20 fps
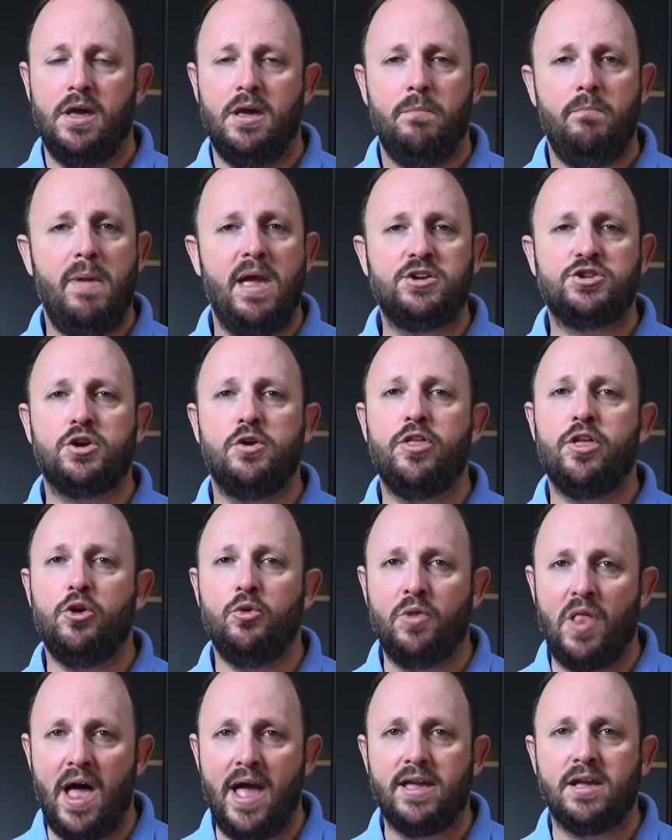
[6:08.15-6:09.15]
Make sure that you
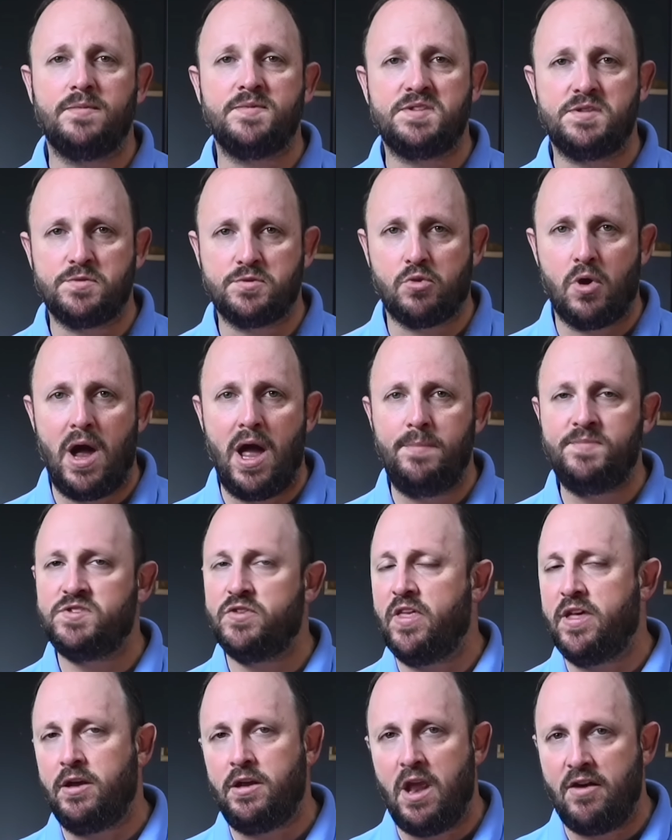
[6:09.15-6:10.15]
like and subscribe so
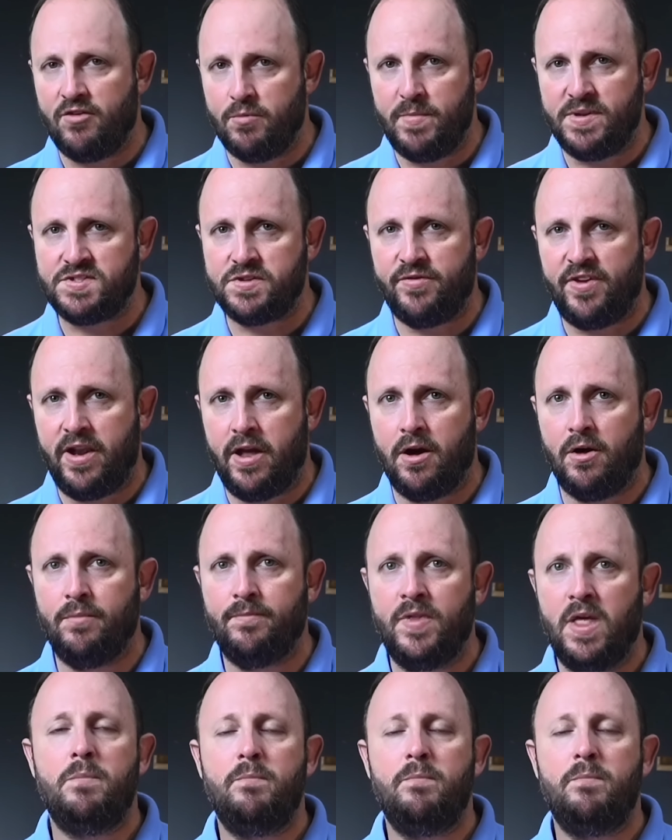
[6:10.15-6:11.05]
that you never miss a video.